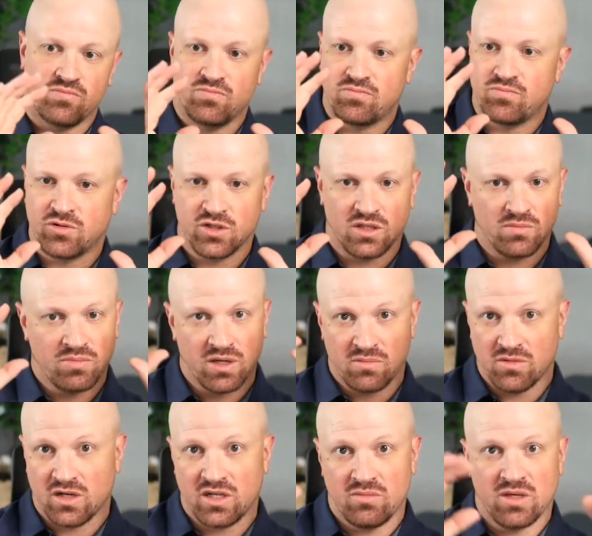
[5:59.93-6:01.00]
put the big
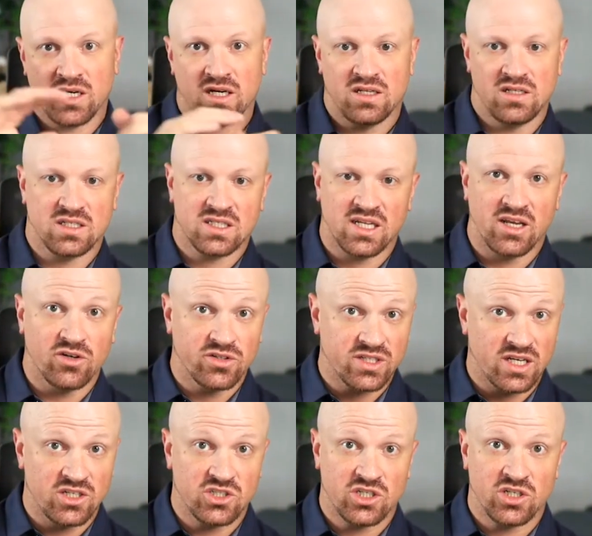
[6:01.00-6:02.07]
money behind the sales
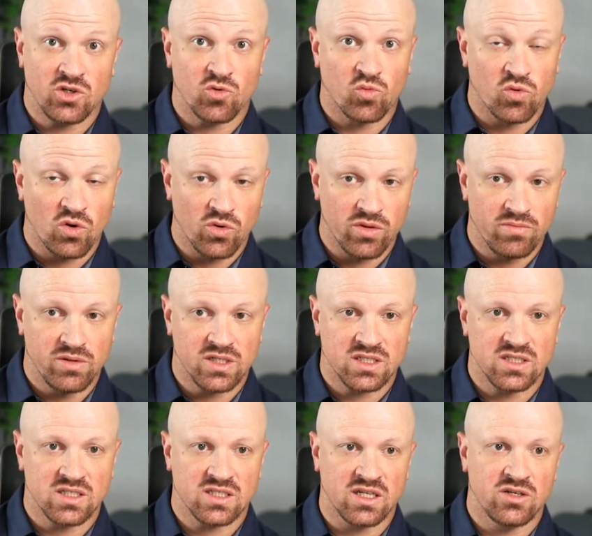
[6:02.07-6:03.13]
engine, grow the
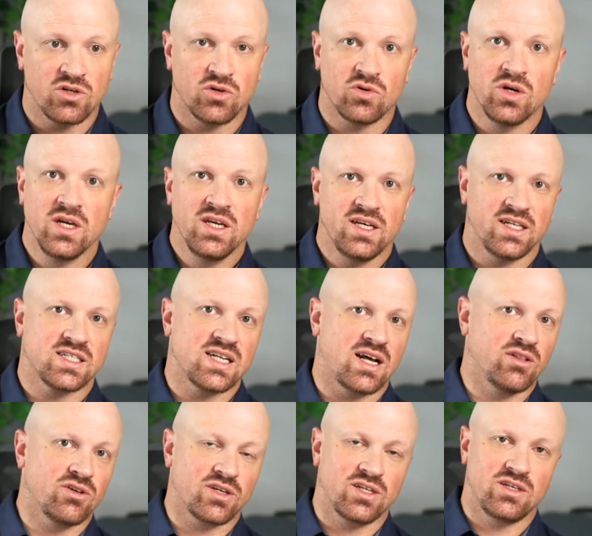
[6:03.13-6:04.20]
business. I know it's not
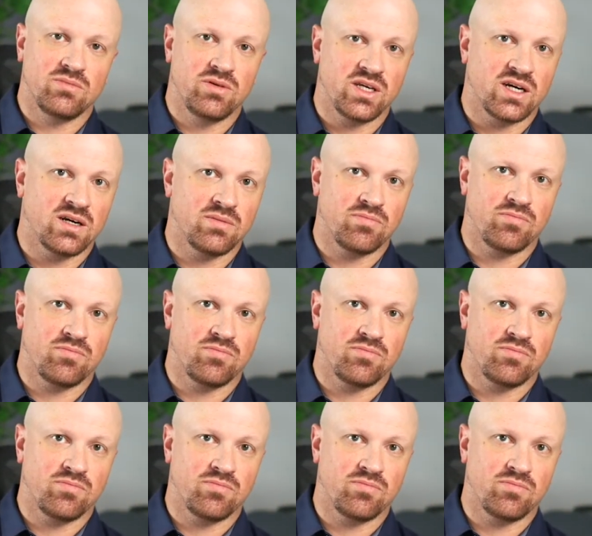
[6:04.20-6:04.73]
looking to be on